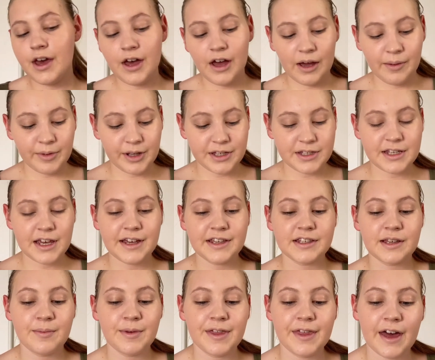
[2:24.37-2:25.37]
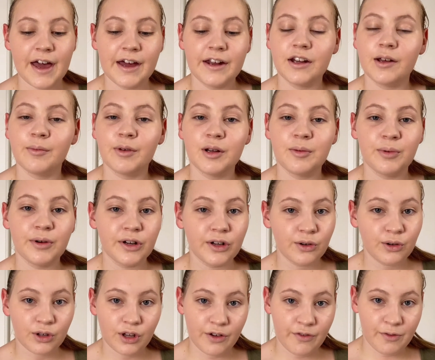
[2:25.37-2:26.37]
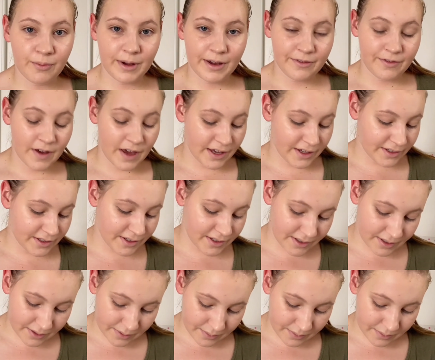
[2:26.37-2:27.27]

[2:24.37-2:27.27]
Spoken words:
I'm going to take some of that and I'm going to put it all over my face.